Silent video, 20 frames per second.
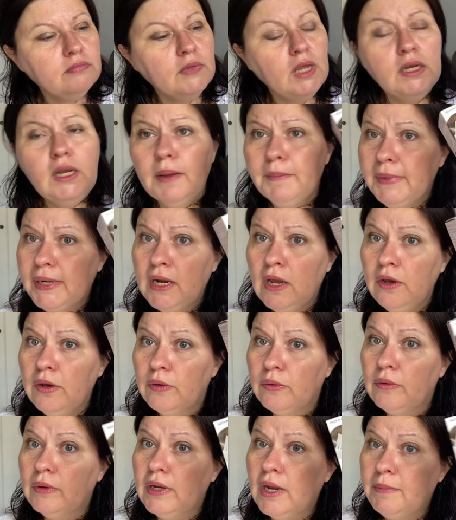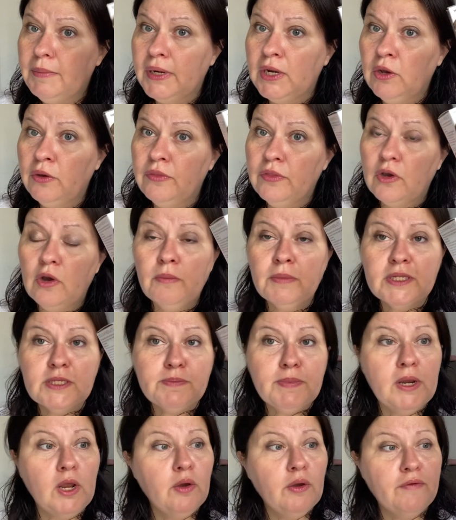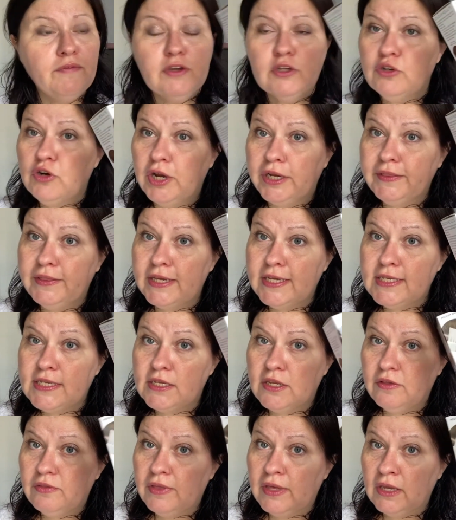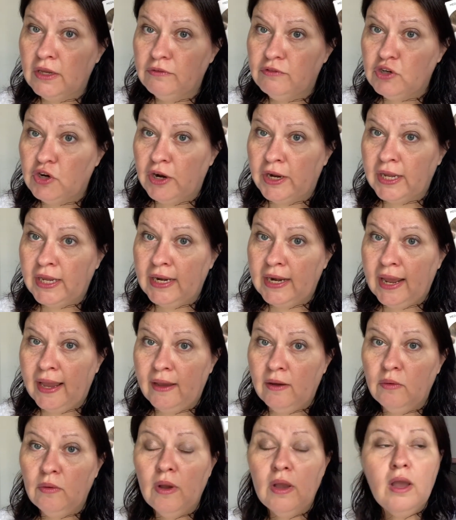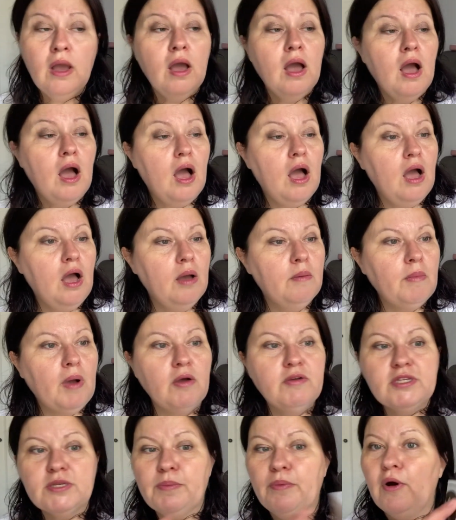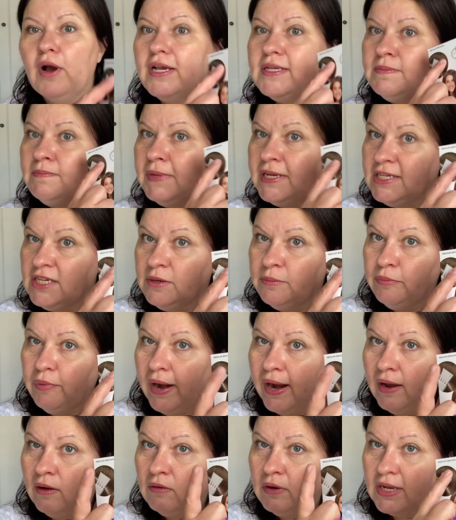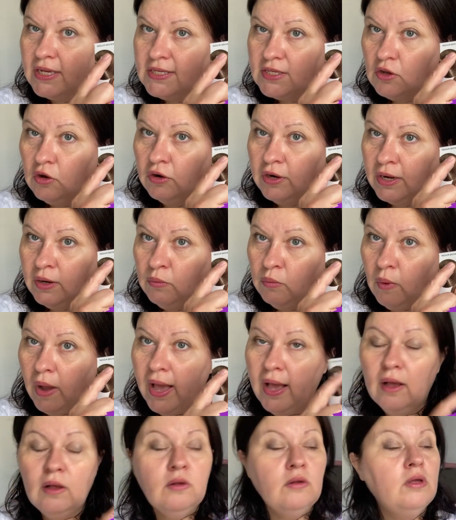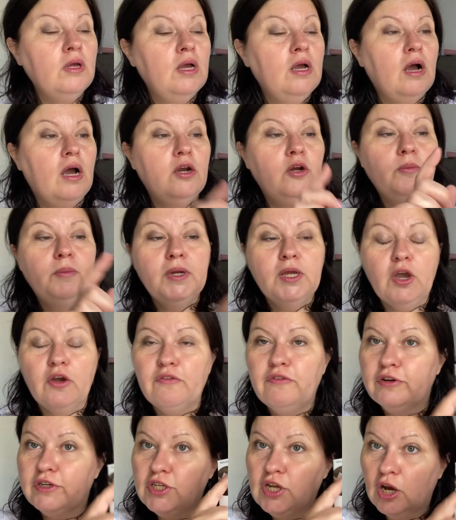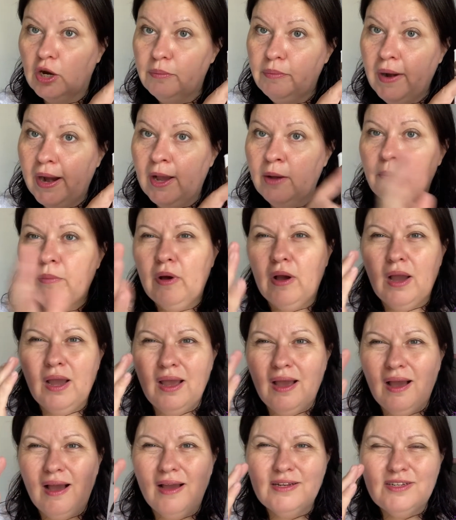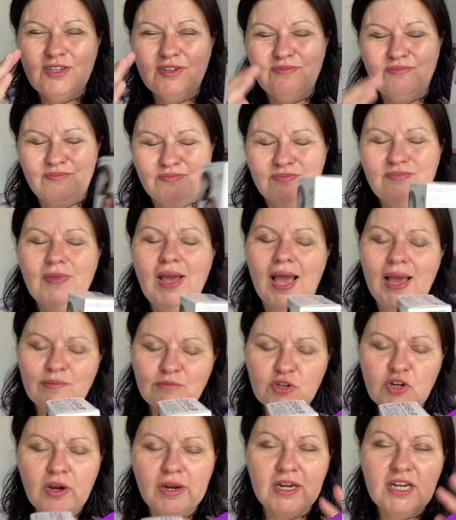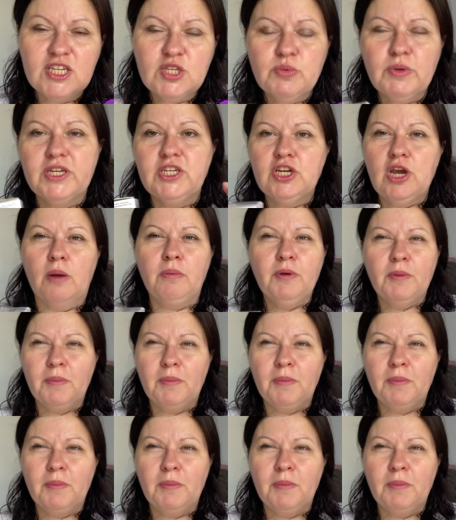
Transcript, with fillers: let me know. Let me know in the comments below. Have you tried this? Are you thinking of trying it now? Um, I was surprised medium brown has gone in well. I normally go for a dark brown, but I, I am trying to switch it up a